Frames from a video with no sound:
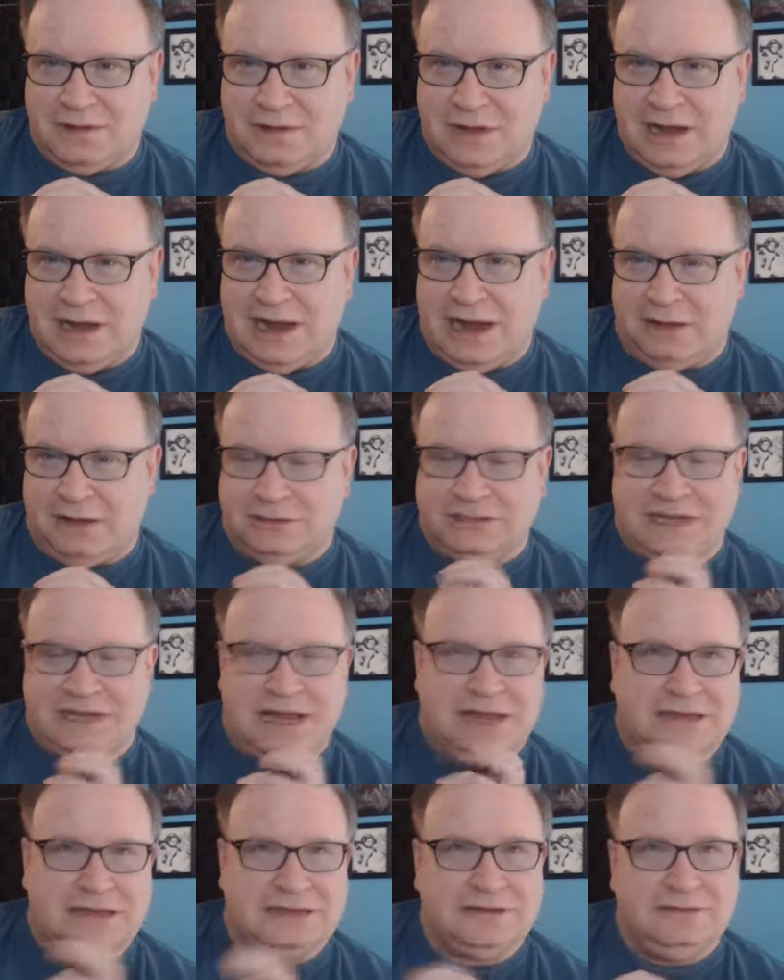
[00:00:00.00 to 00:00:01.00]
announce
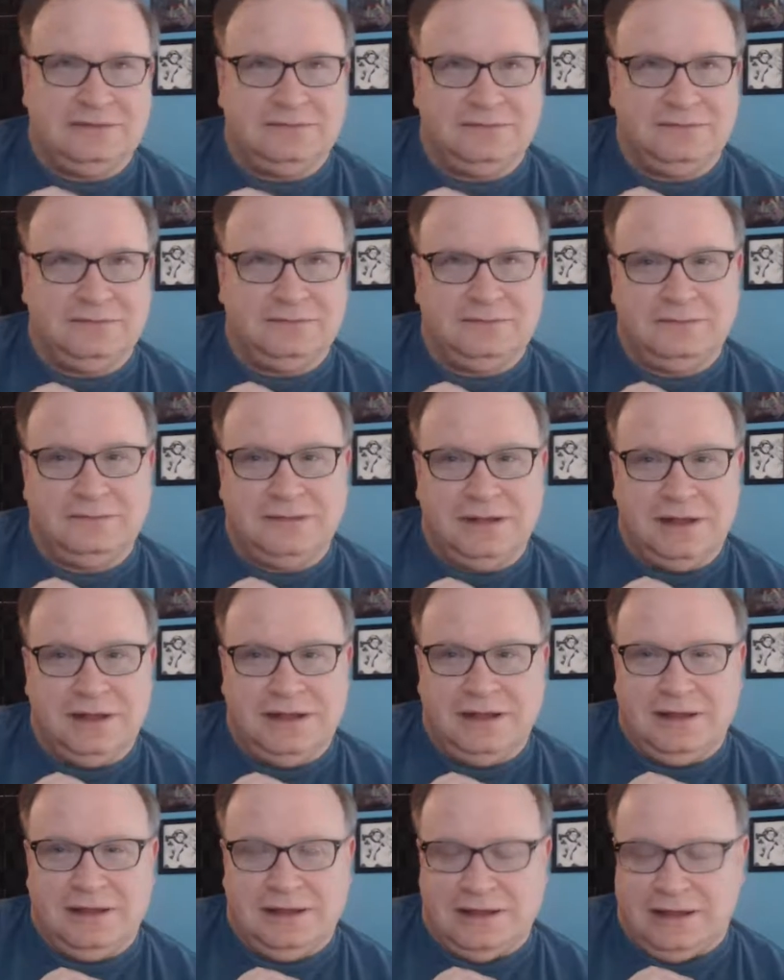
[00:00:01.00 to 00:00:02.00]
desk.
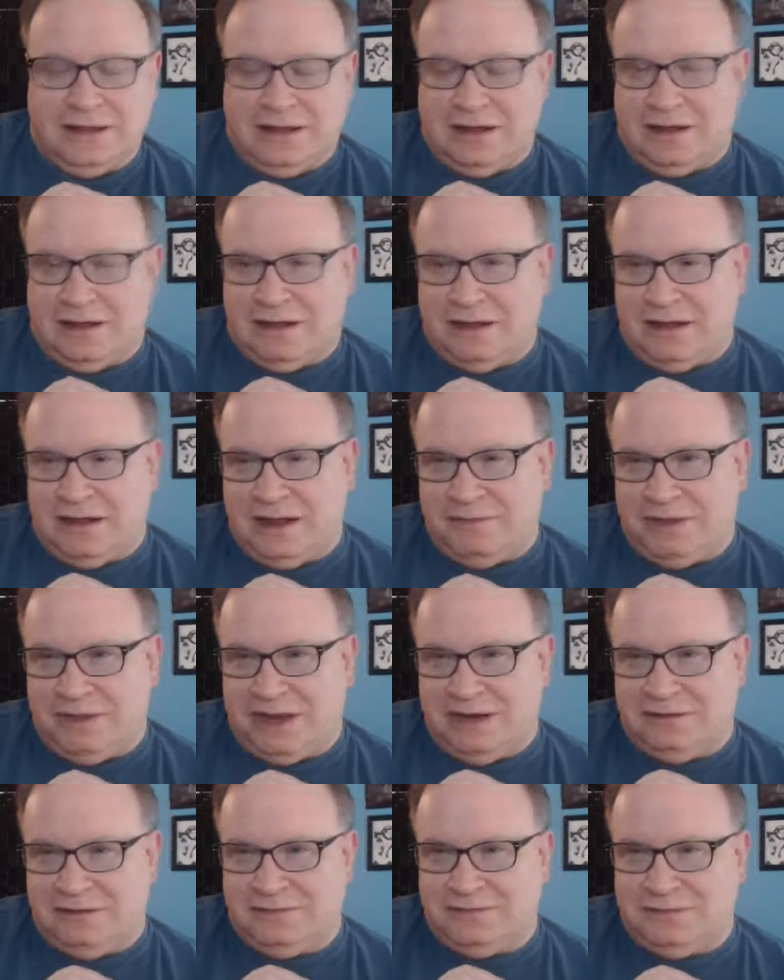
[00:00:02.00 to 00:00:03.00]
I
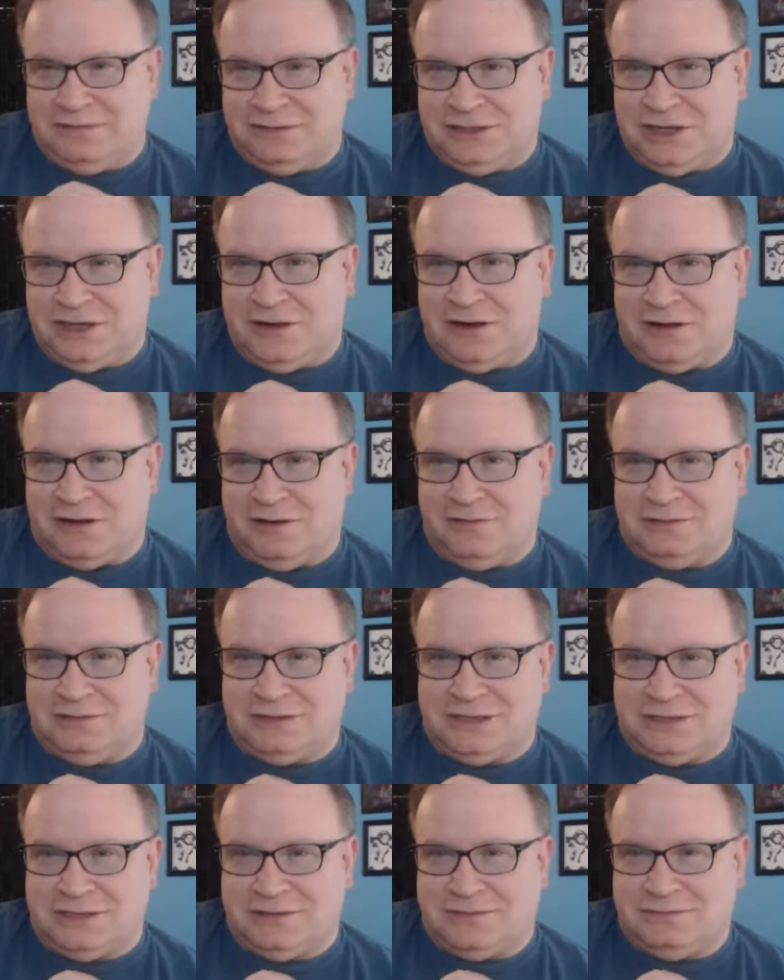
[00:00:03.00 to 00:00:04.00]
mean,
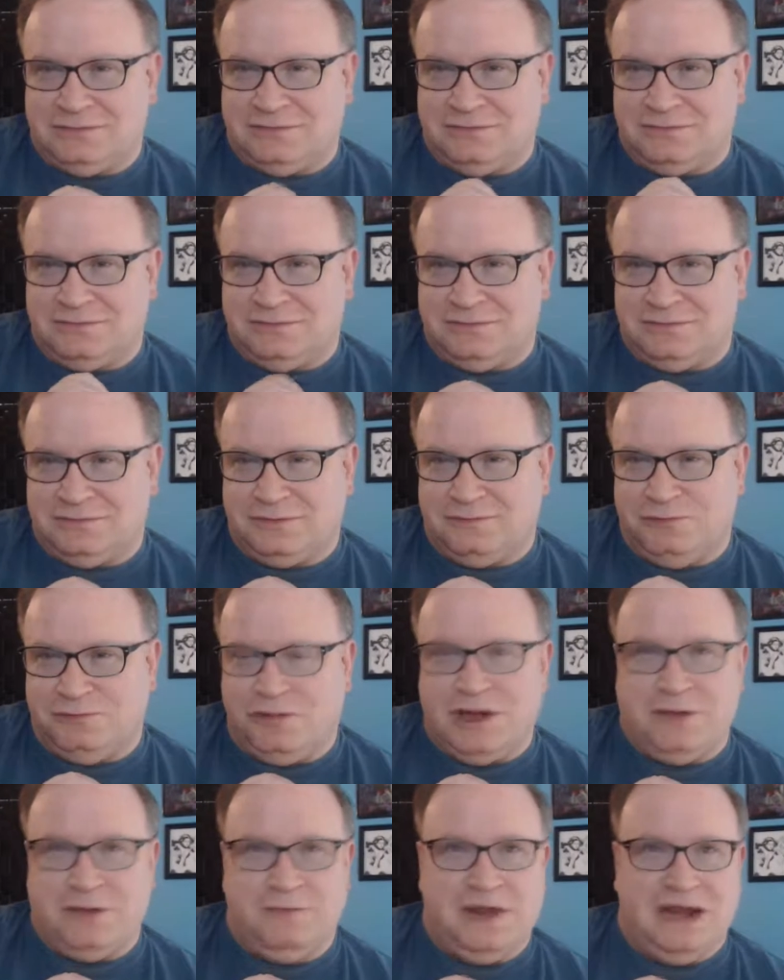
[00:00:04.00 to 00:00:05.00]
Jericho's
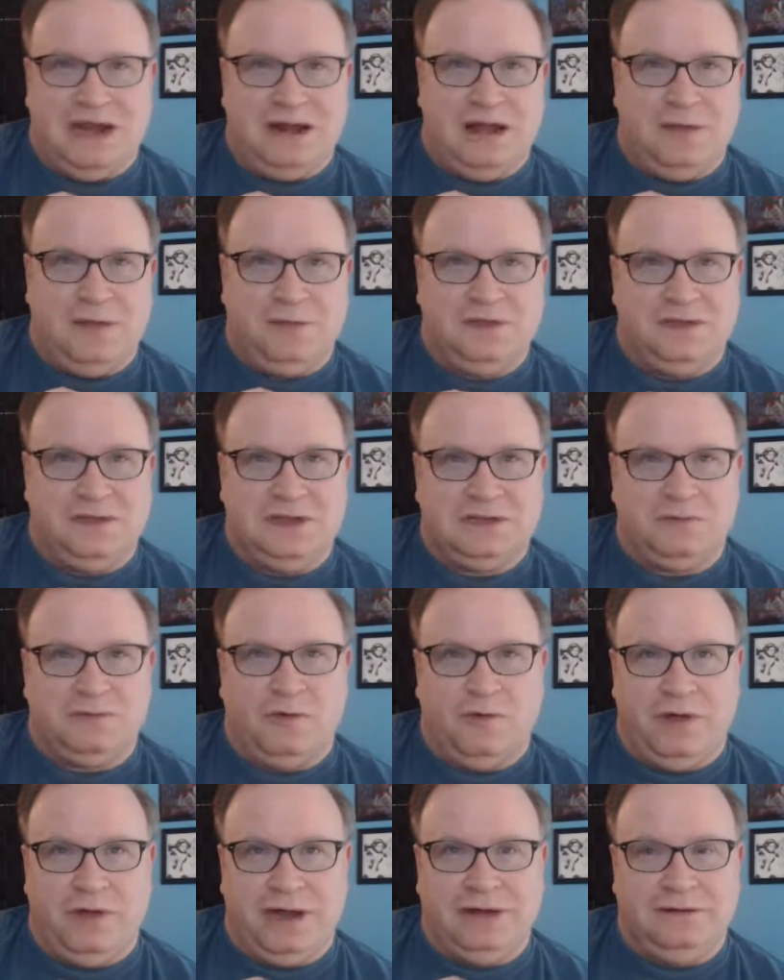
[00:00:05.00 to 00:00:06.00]
pretty beat up at this
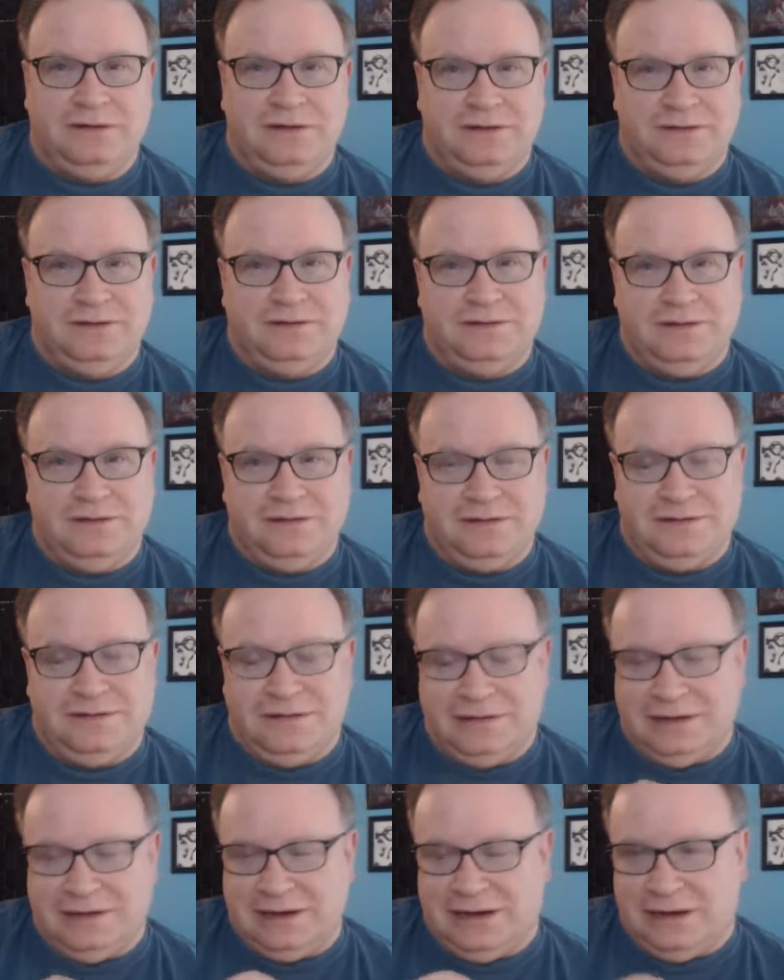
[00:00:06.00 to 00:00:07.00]
point,
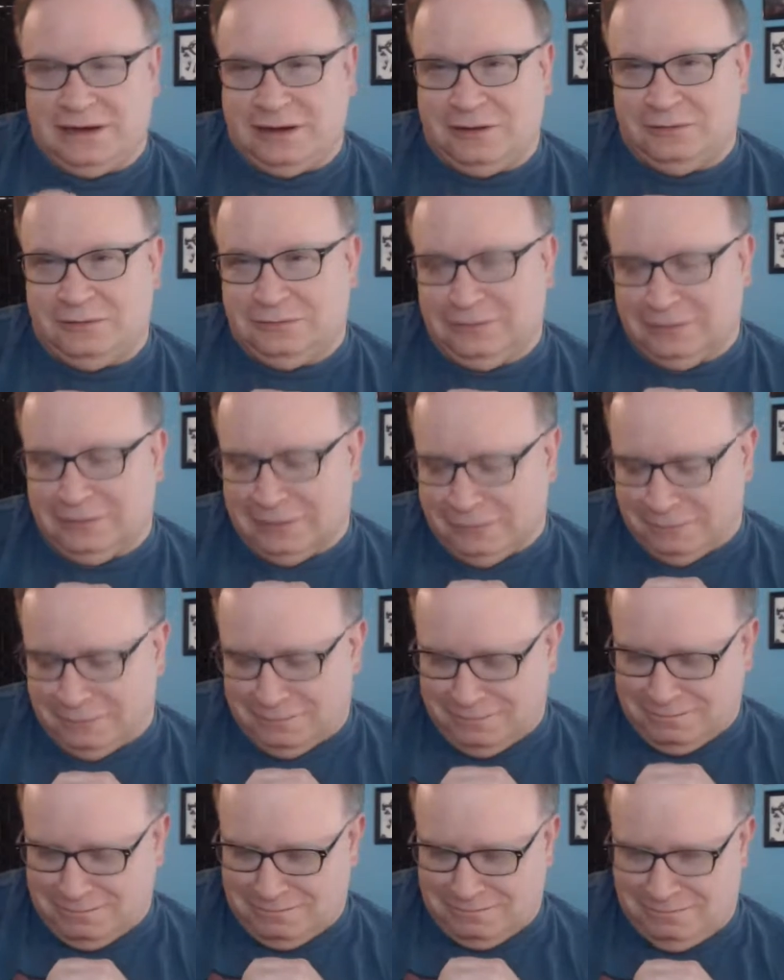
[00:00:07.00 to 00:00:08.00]
you know,
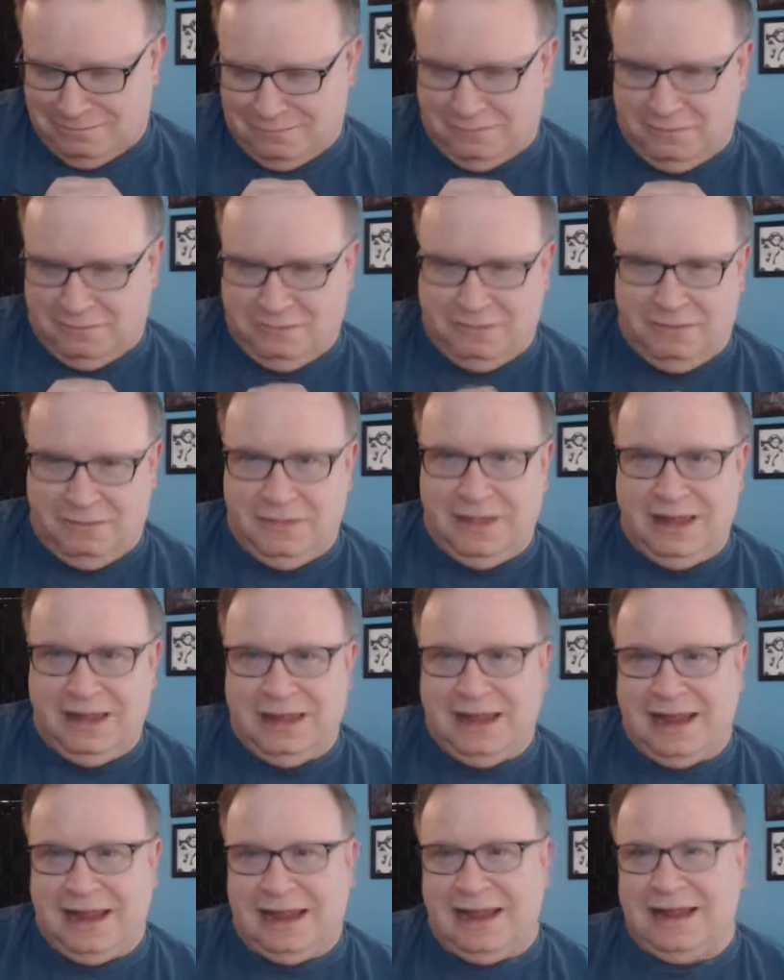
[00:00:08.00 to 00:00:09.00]

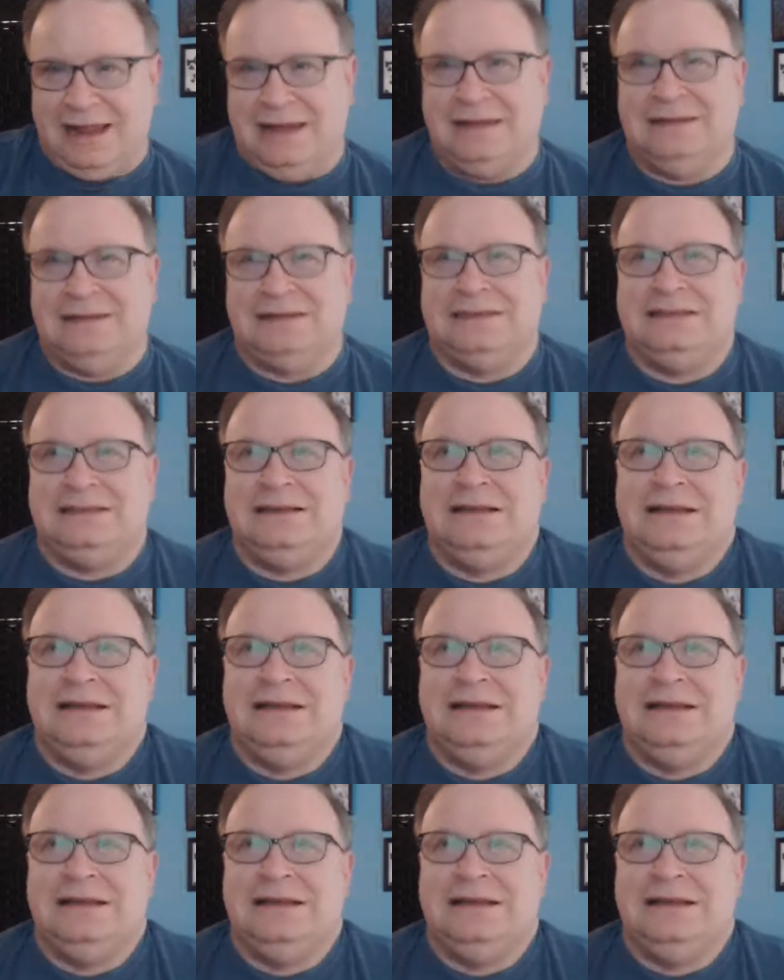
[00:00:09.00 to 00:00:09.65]
and